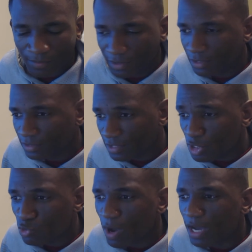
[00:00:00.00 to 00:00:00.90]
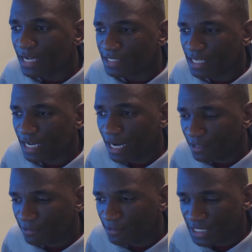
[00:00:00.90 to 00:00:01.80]
But look, this is why I
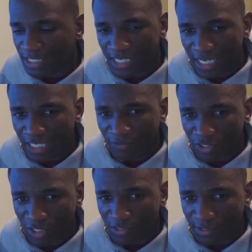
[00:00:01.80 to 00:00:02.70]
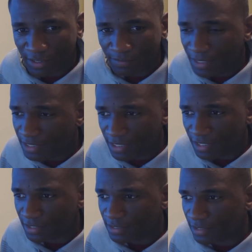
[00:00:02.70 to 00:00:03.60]
say this is the end of Chael Sonnen. Because it
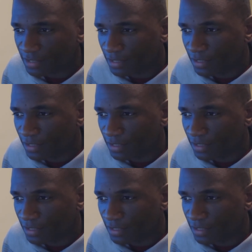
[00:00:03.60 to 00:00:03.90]
is.